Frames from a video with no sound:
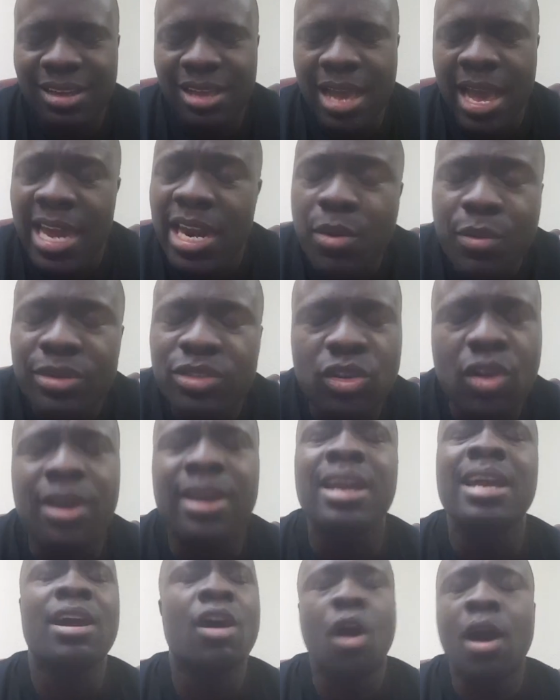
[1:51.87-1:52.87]
And he
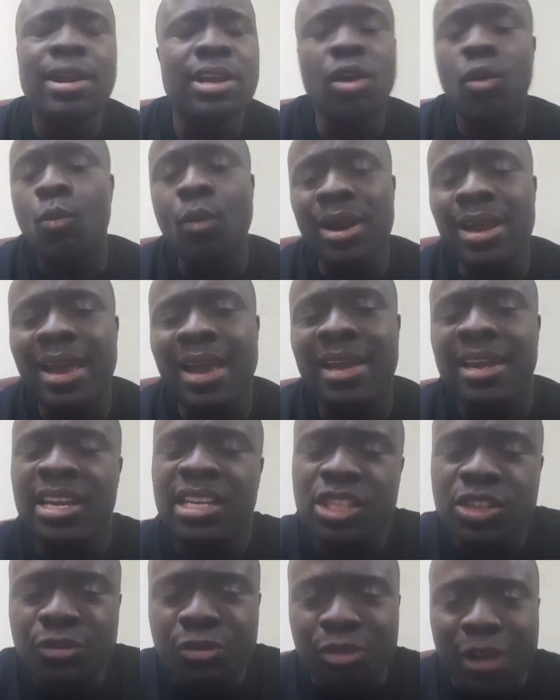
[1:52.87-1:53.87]
returned. On the one hand,
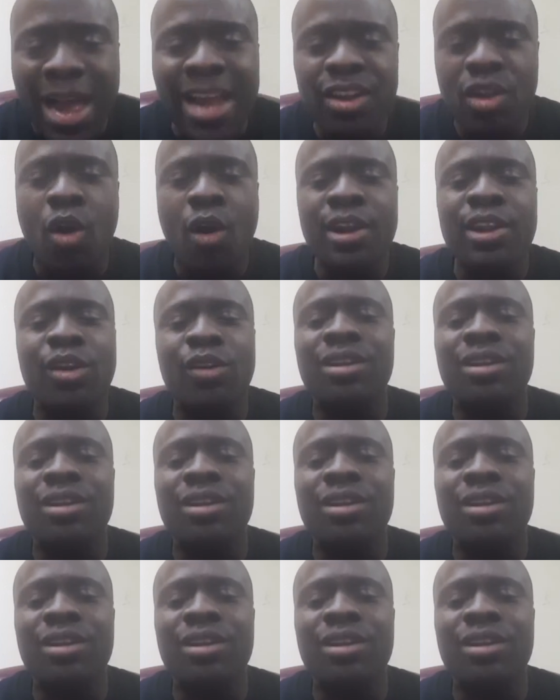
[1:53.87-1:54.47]
his father on the